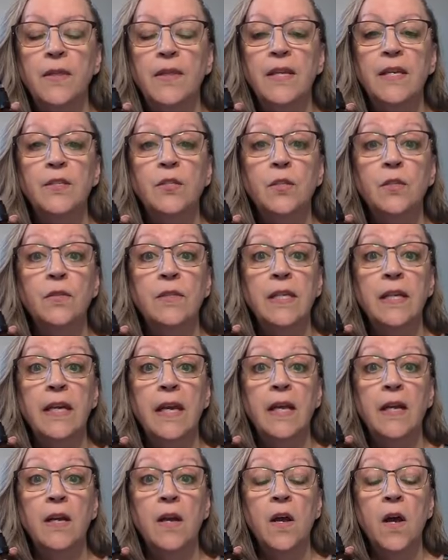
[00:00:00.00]
with this, using
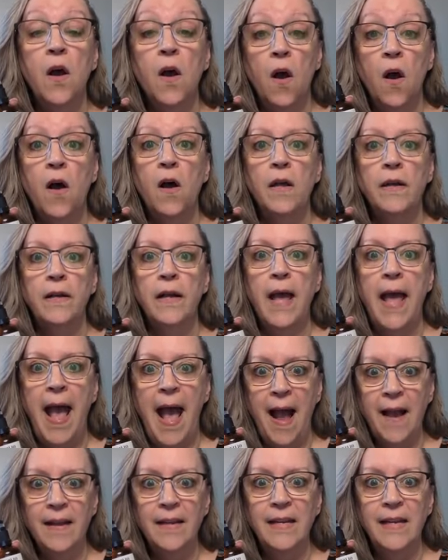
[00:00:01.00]
it on
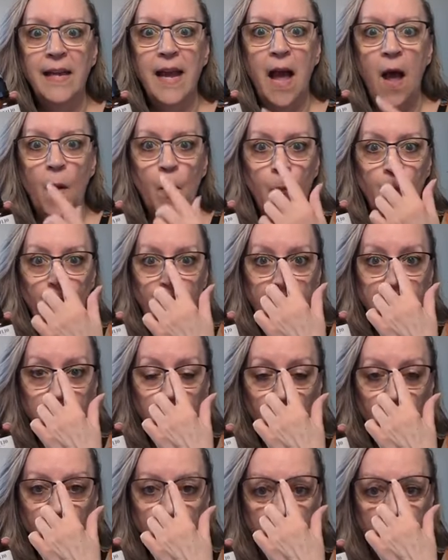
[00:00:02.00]
acne
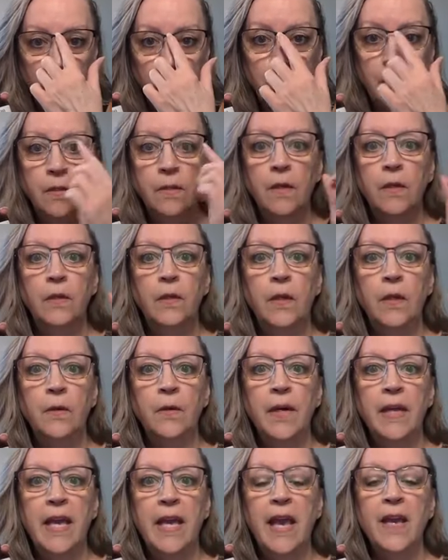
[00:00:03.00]
outbreaks or those,
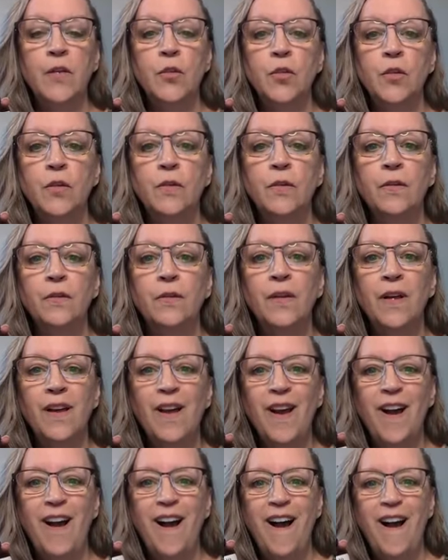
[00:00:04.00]
occasional
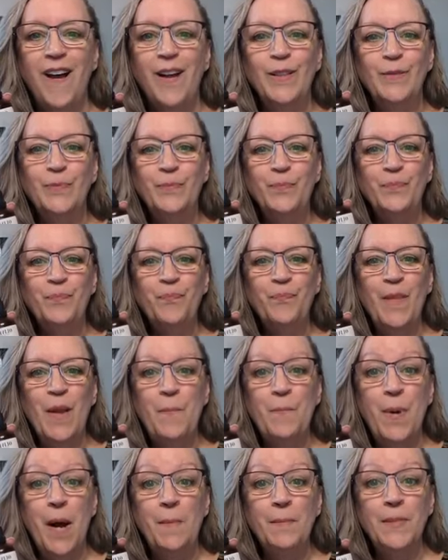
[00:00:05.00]

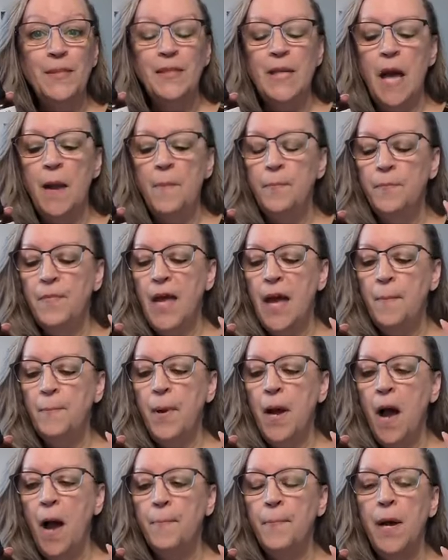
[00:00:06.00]
bumps that
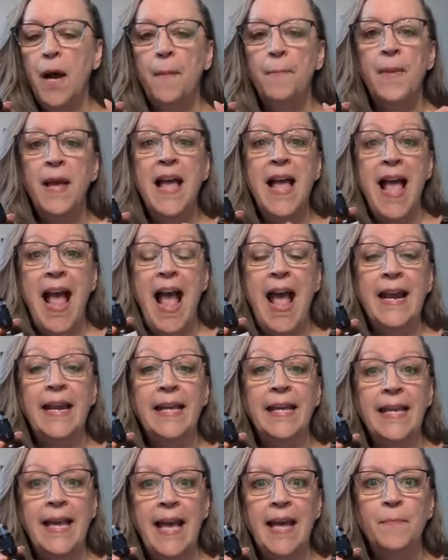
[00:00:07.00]
pop up. And
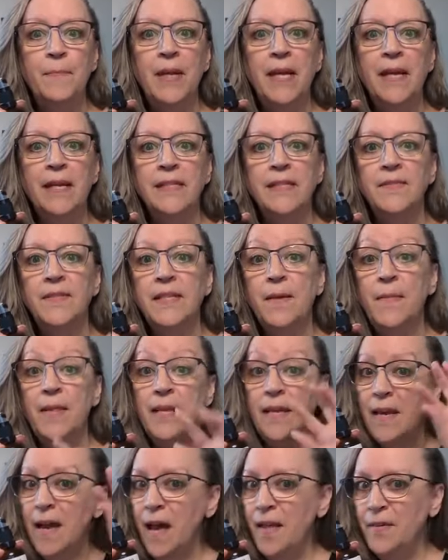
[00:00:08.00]
again, because of some of
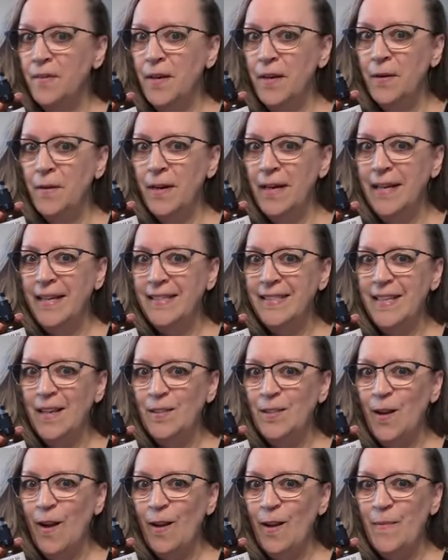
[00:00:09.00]
the other ingredients I'll
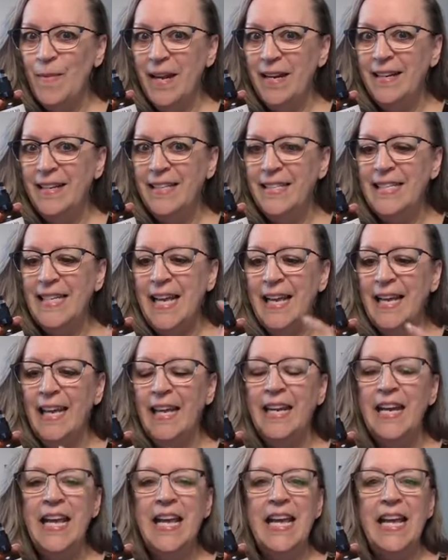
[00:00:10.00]
talk about in a
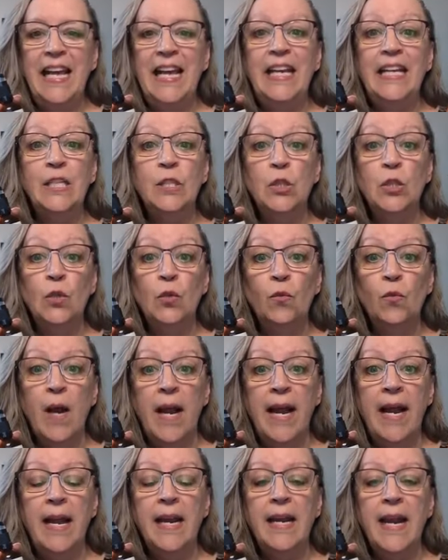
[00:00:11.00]
second, it is
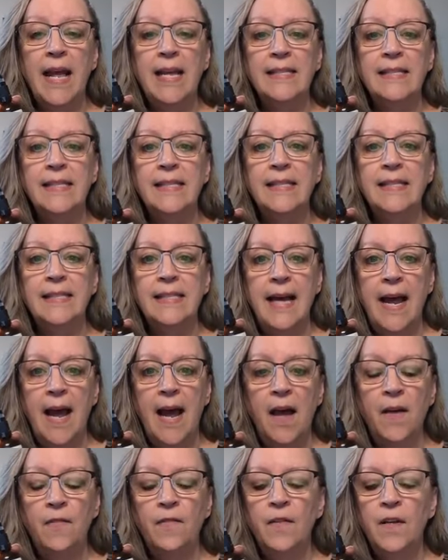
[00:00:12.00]
great as a
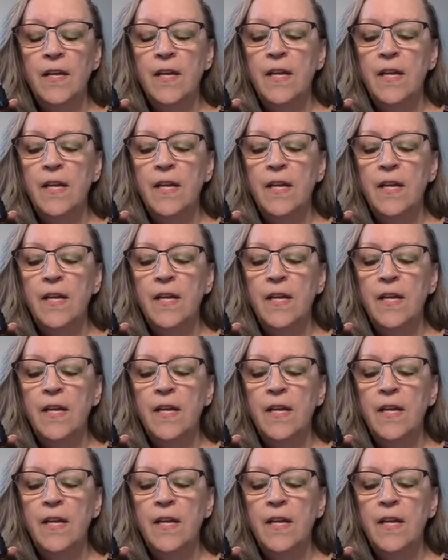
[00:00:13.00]
salve